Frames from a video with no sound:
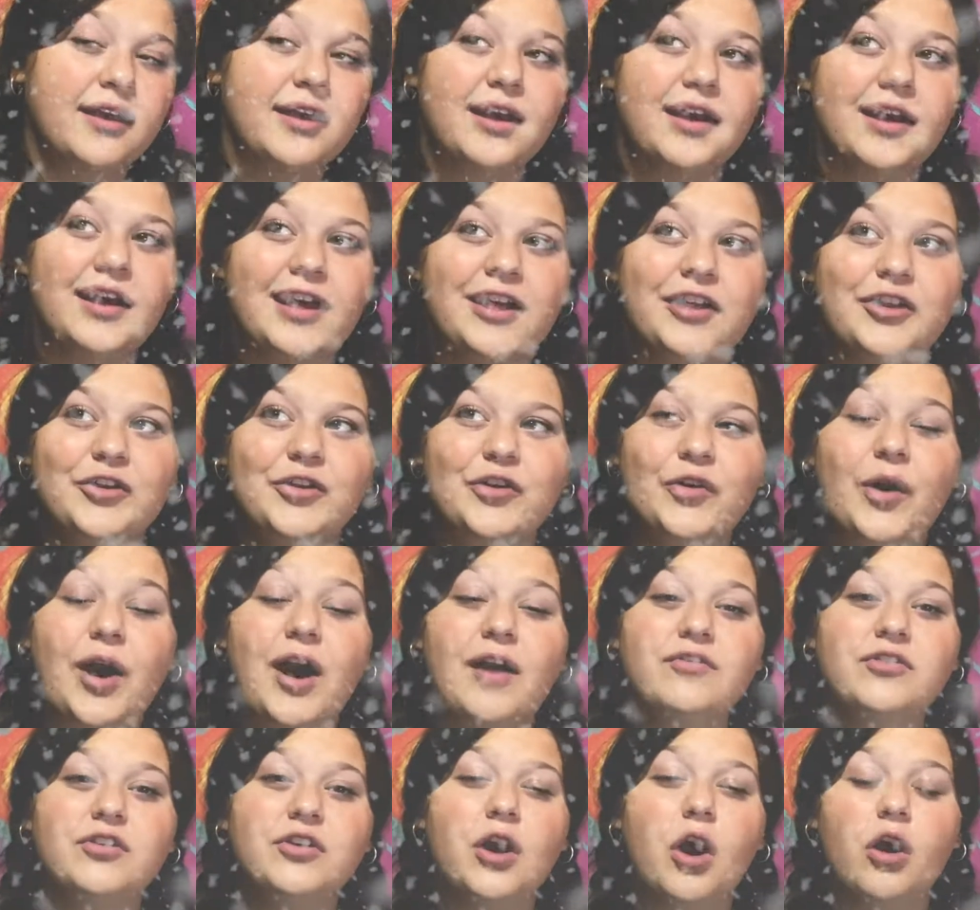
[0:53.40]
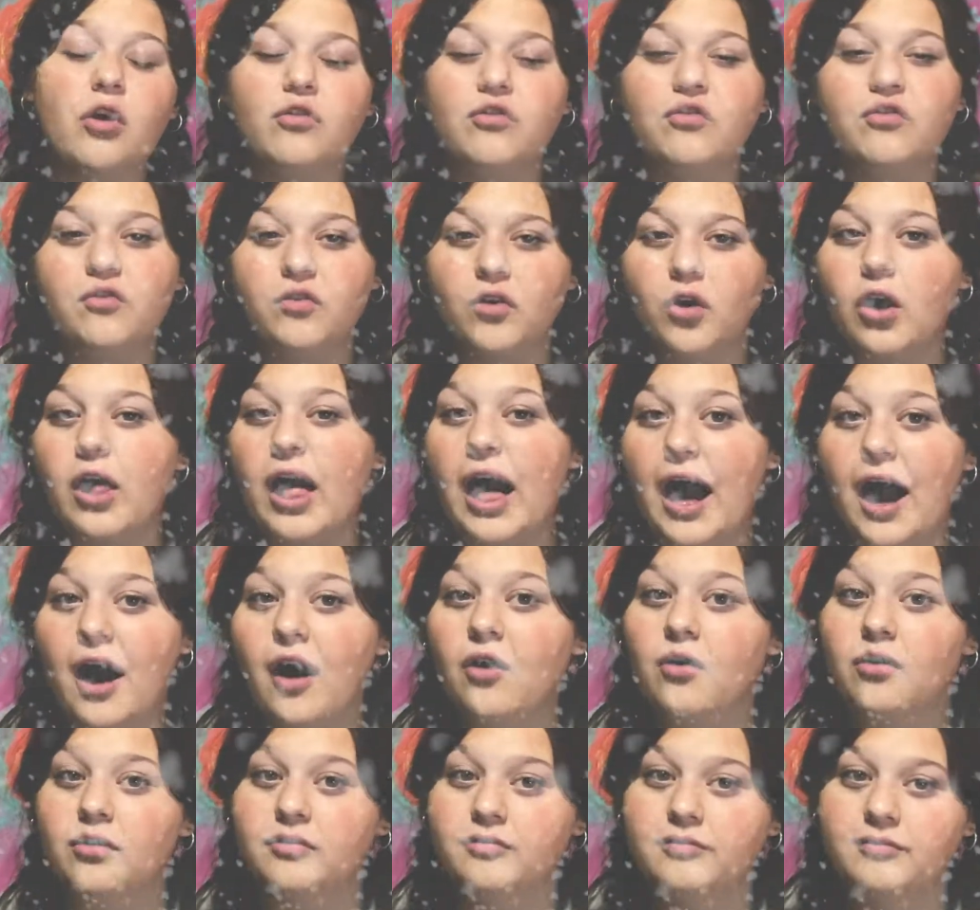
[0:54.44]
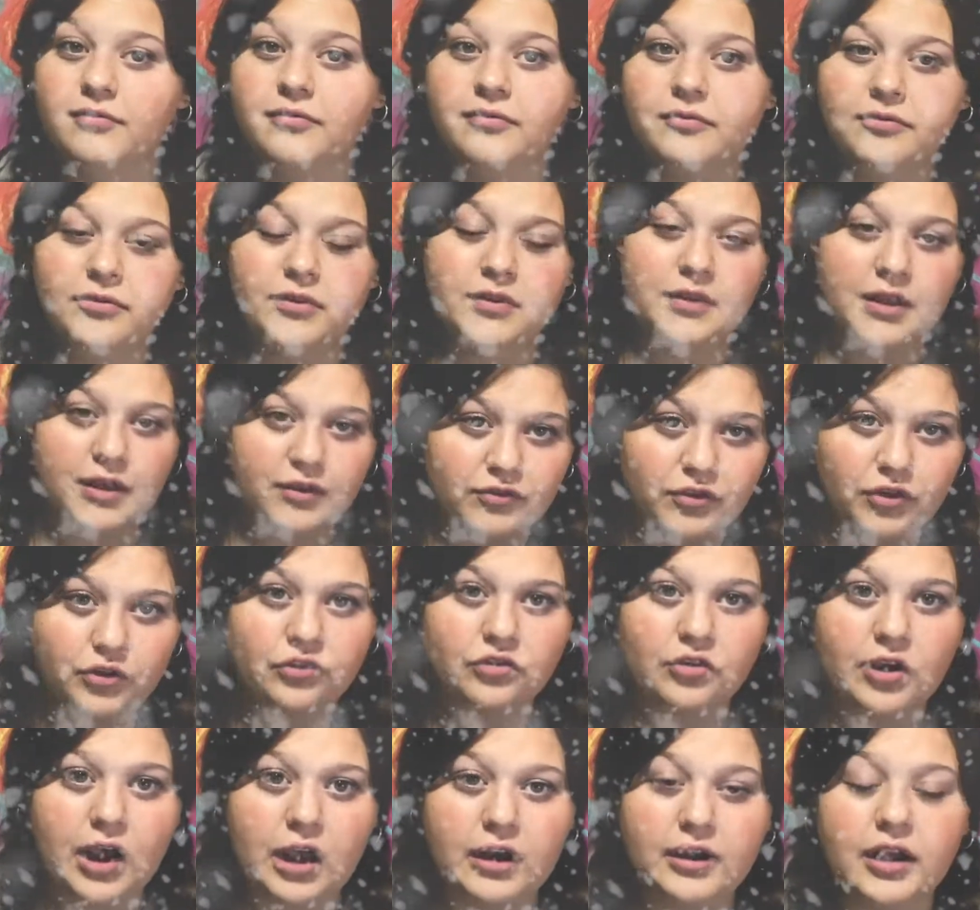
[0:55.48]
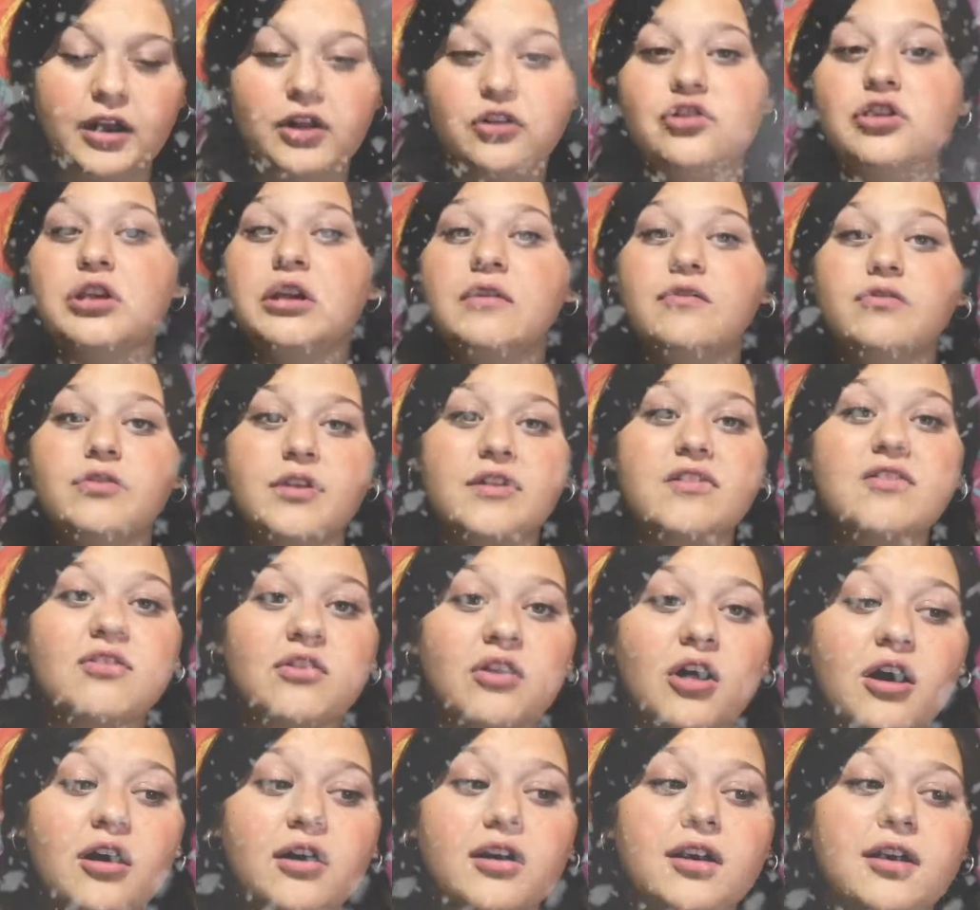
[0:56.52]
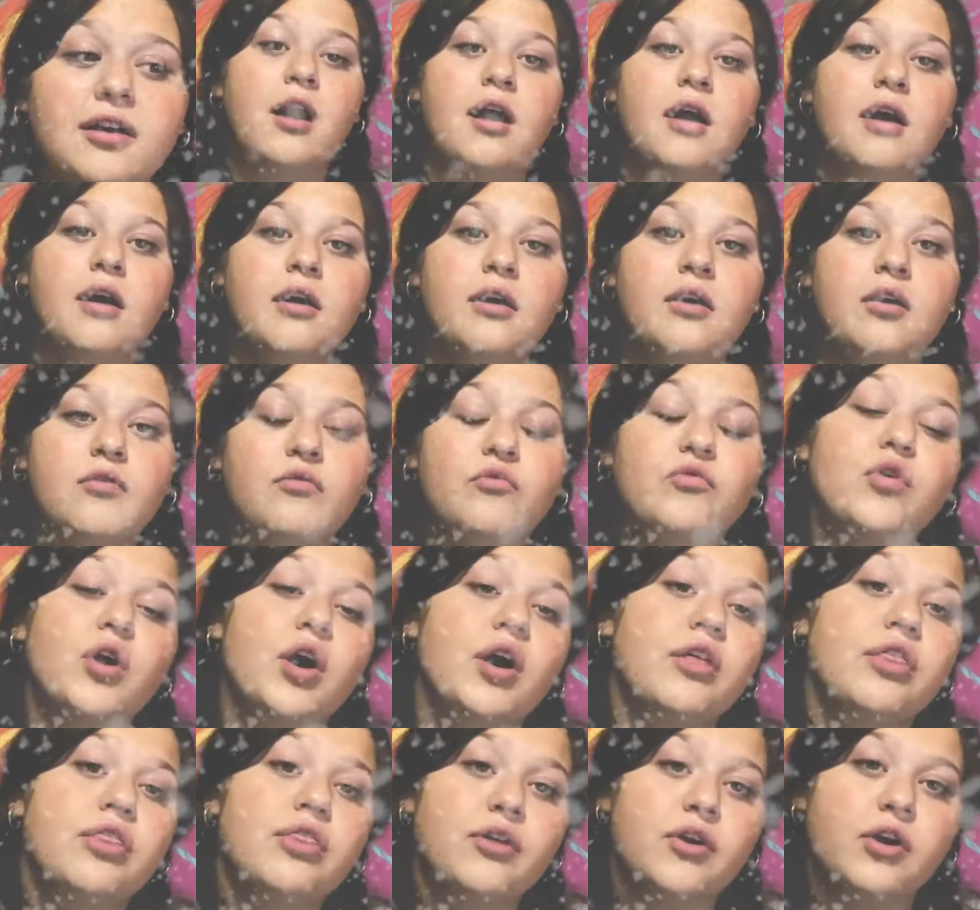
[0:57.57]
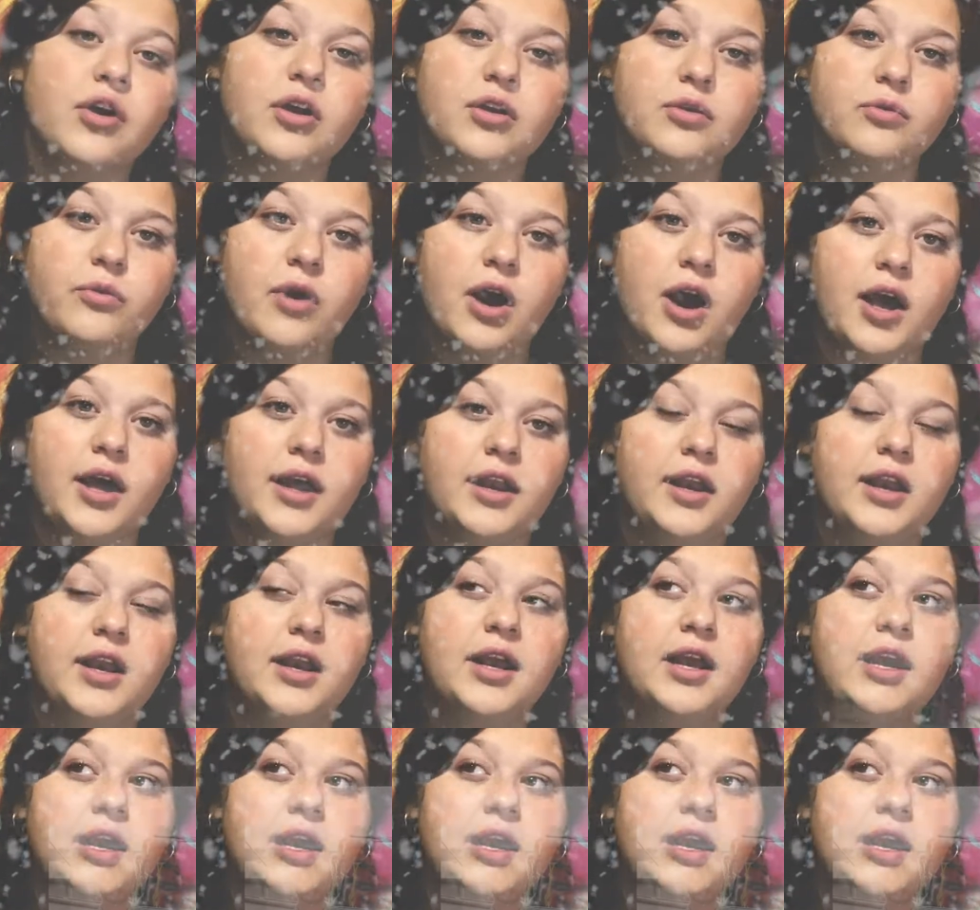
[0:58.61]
it and you don't have to go full out if you're trying to achieve this look. For our third one,